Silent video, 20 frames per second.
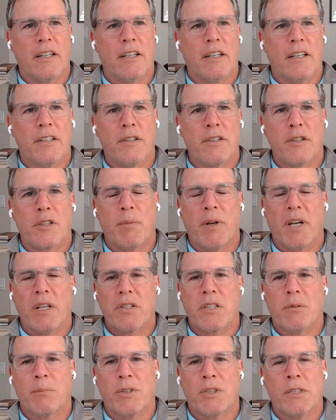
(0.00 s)

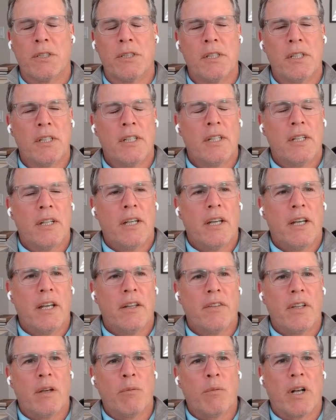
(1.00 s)
indispensable.
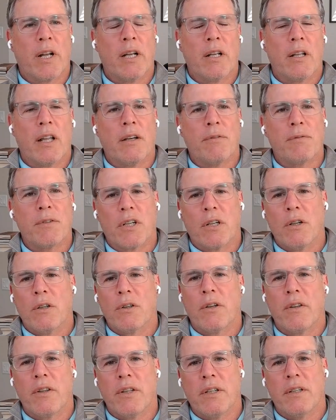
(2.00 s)
And then when I left to go
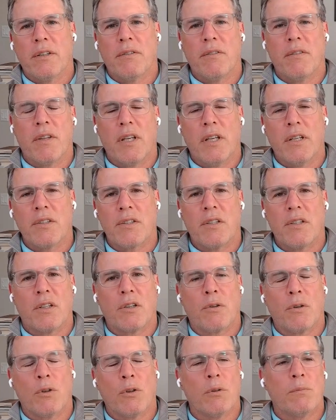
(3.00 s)
to the Instant
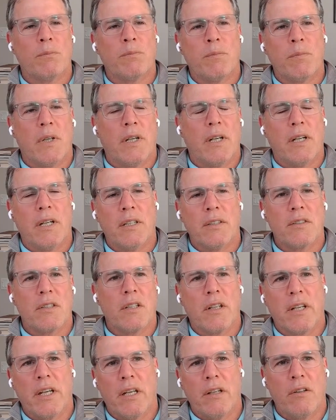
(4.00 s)
Group to
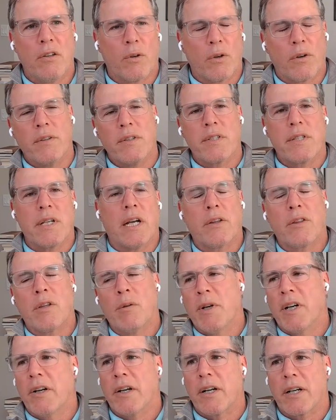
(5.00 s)
lead North and South
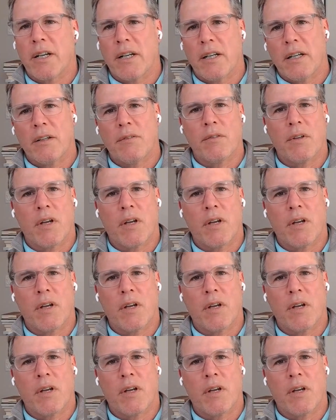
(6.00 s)
America,